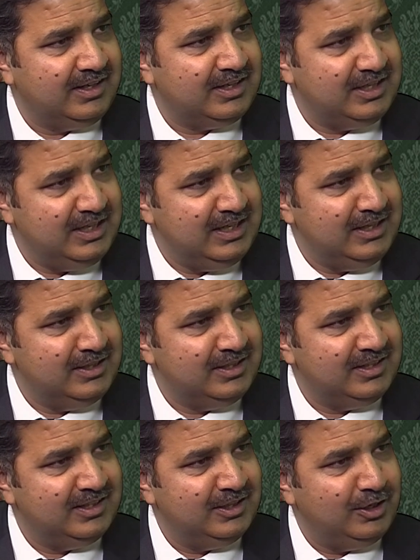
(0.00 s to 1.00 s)
keen
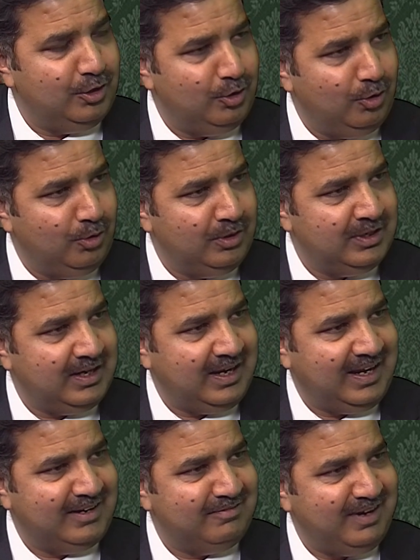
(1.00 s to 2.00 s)
role
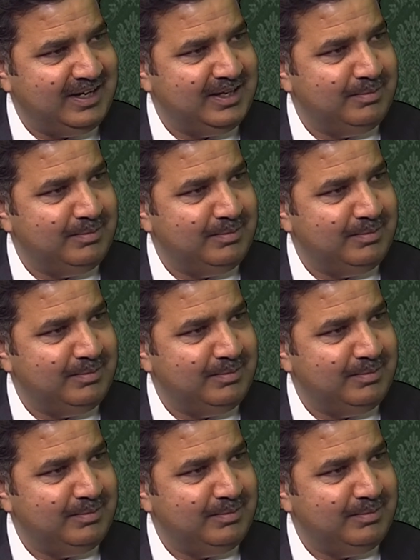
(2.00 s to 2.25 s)
and very